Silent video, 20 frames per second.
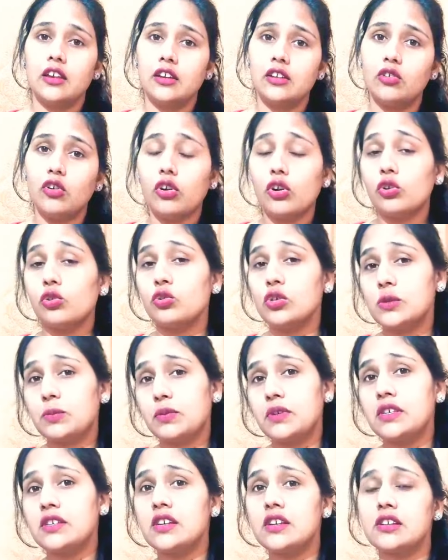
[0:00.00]
in order to
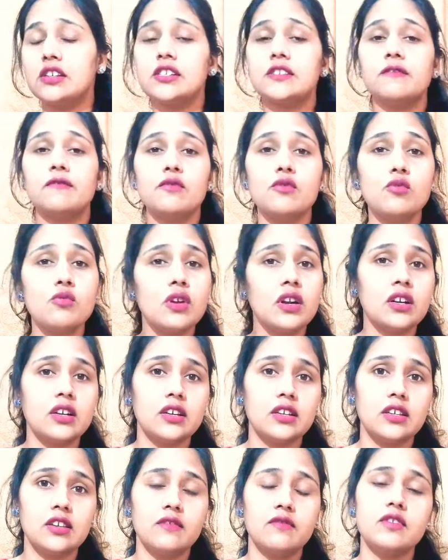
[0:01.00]
speak English
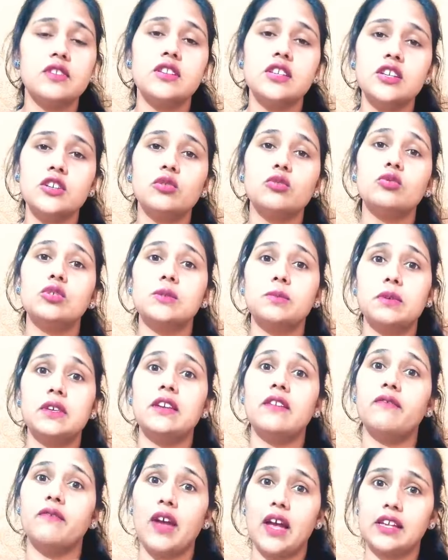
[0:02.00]
fluently, we need to
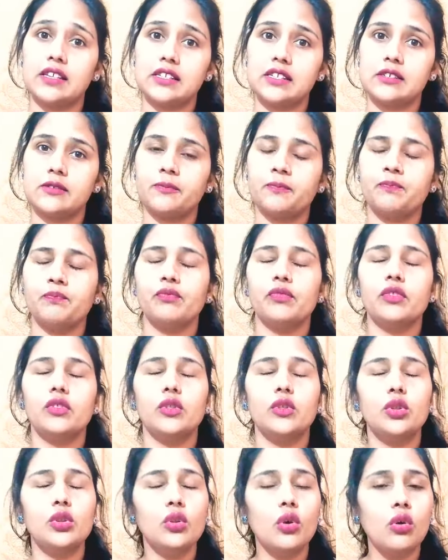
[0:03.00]
speak fast.
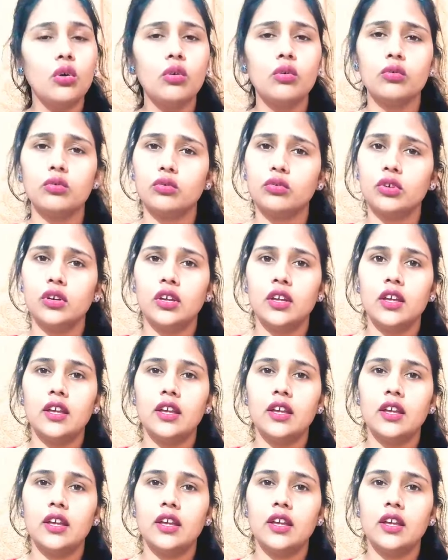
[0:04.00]
No,